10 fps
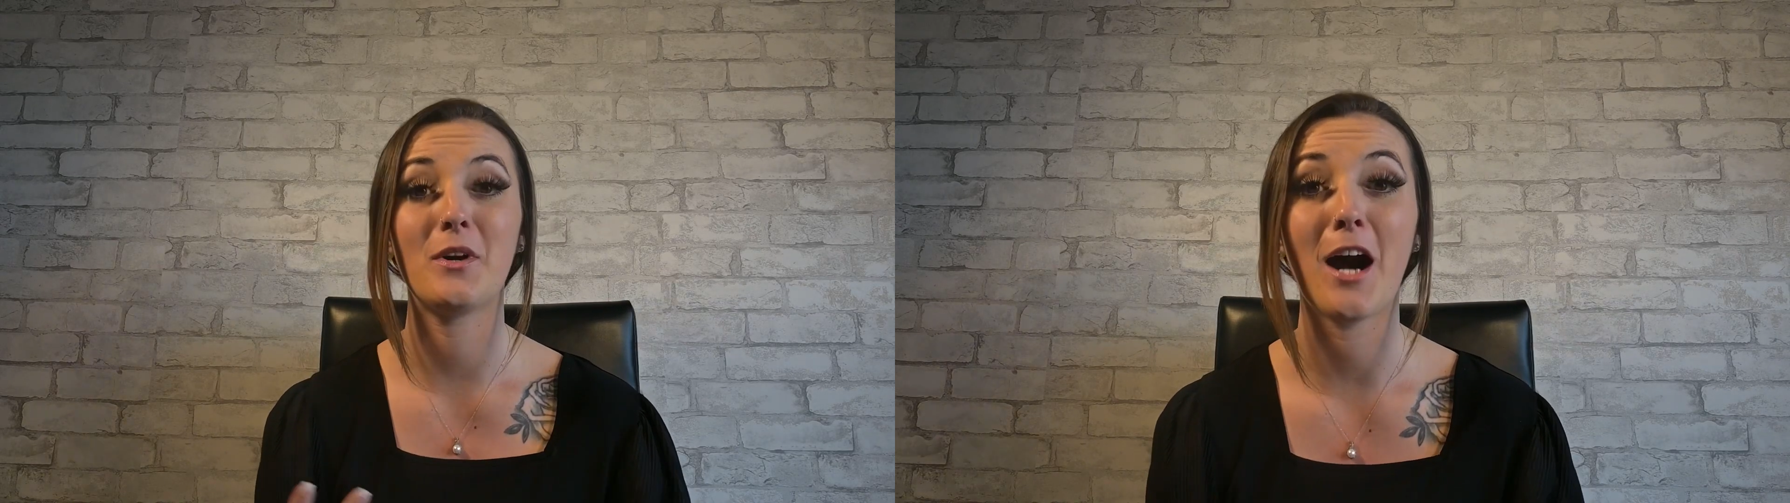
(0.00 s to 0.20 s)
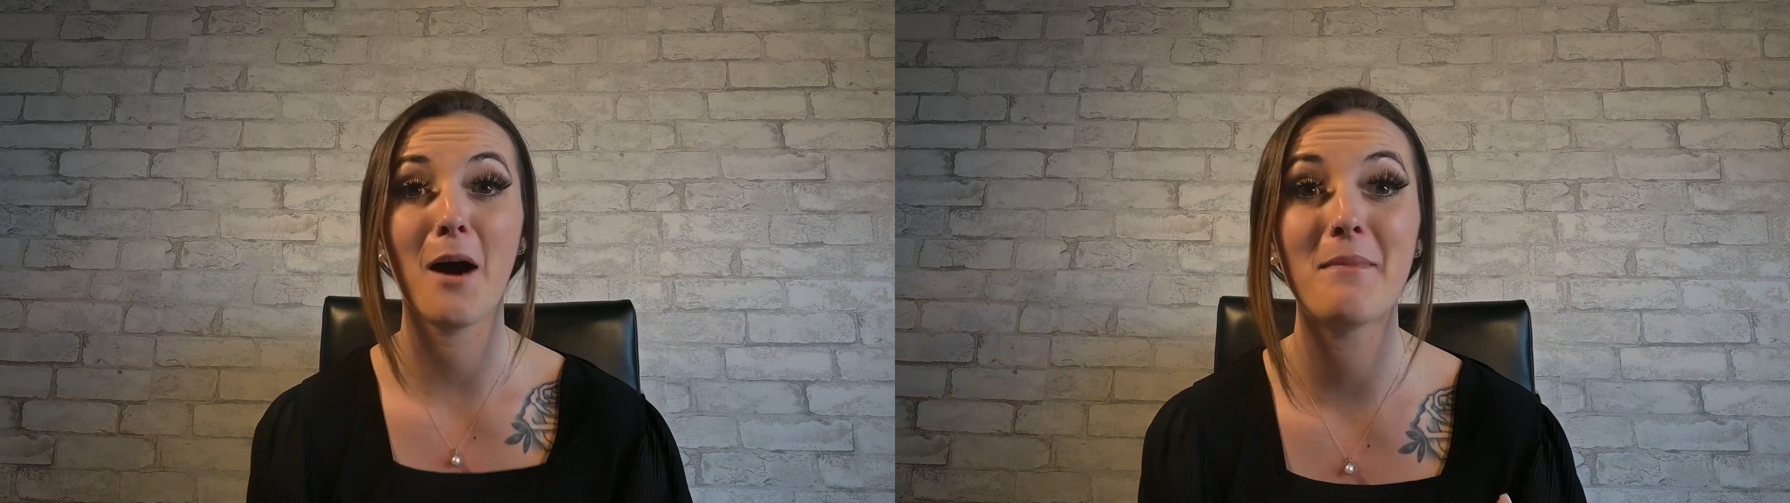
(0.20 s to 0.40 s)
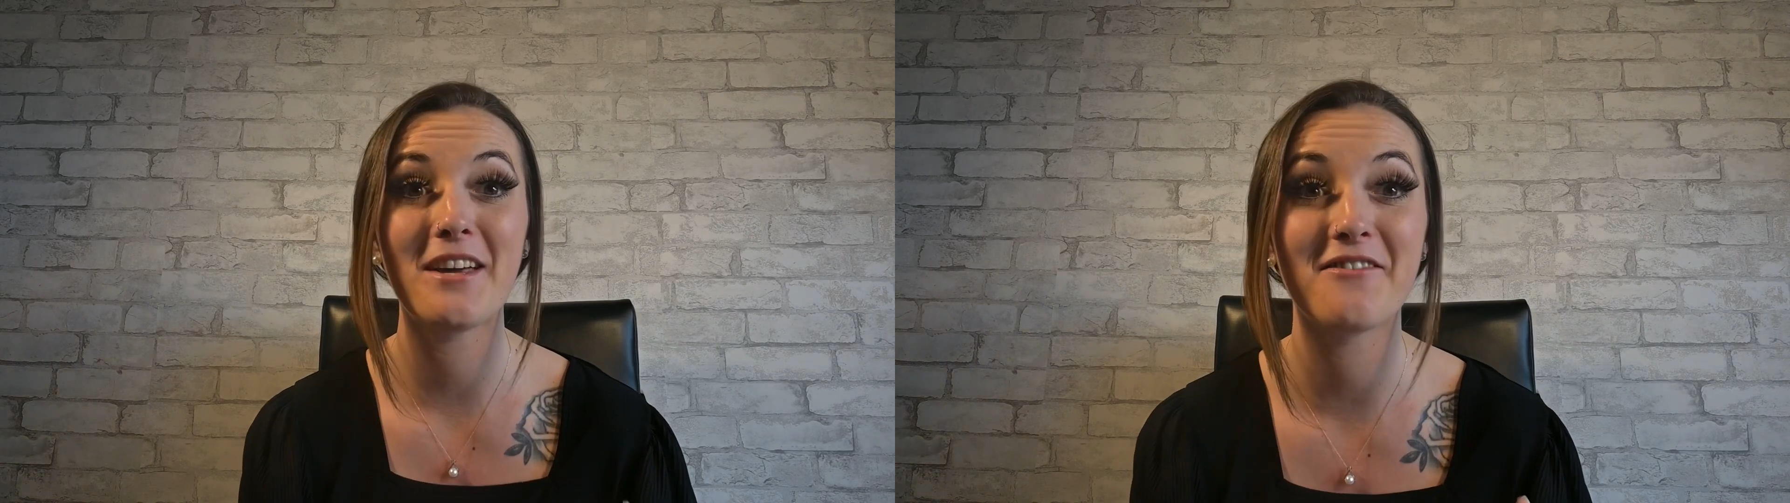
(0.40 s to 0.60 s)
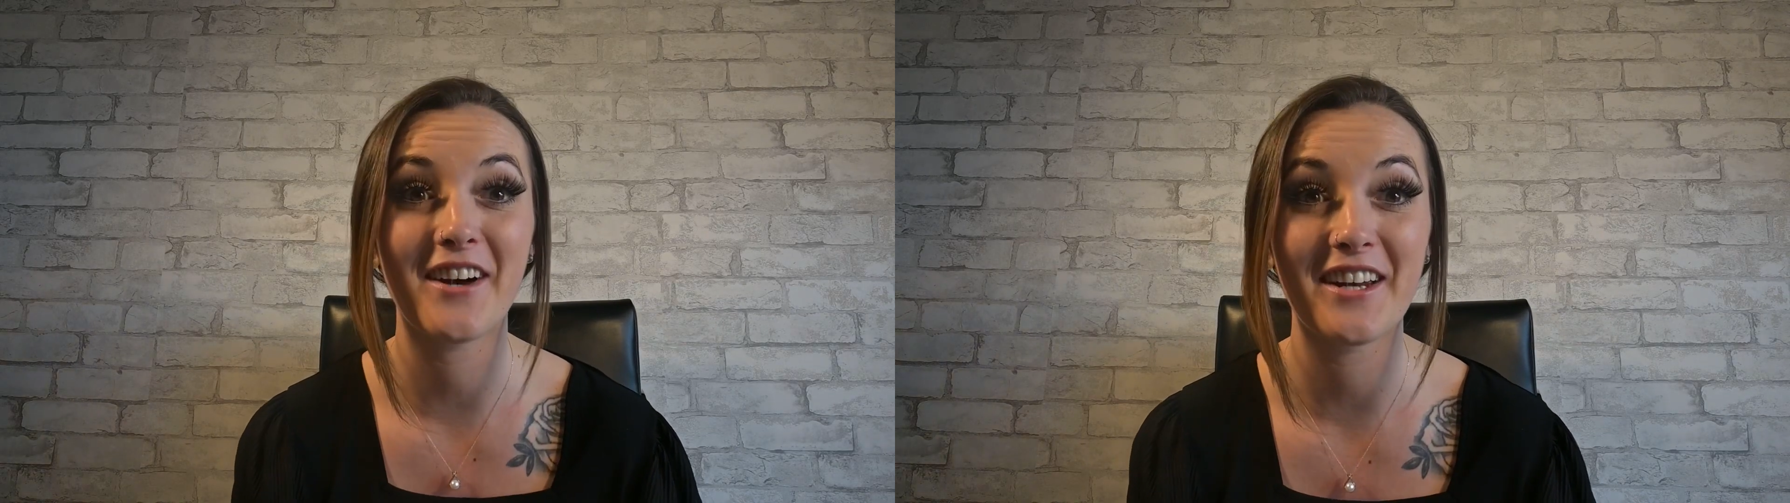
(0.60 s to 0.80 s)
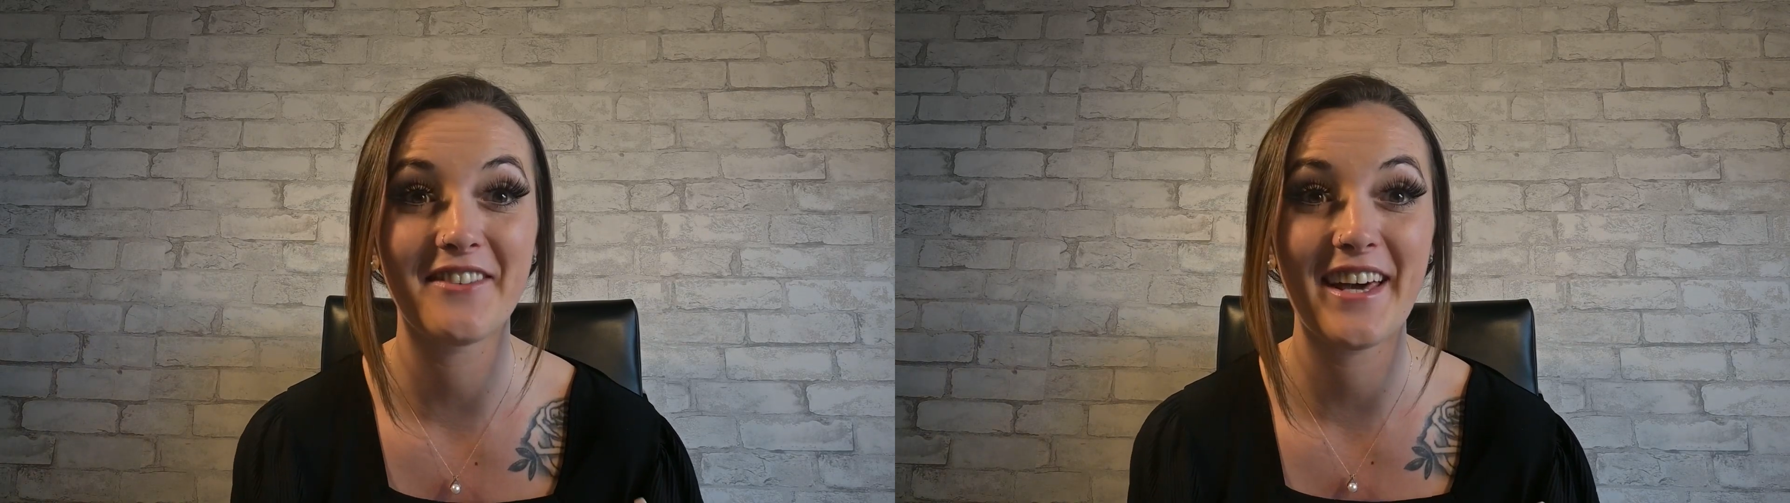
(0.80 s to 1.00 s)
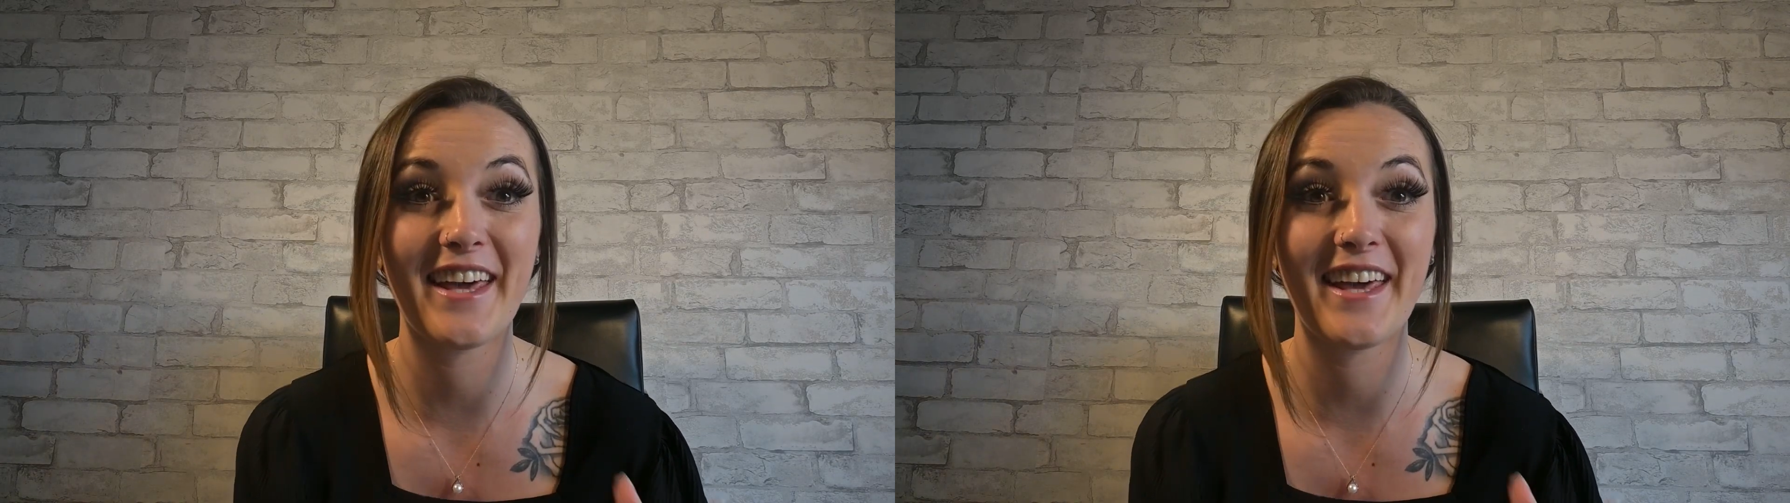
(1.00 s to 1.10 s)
come in front of a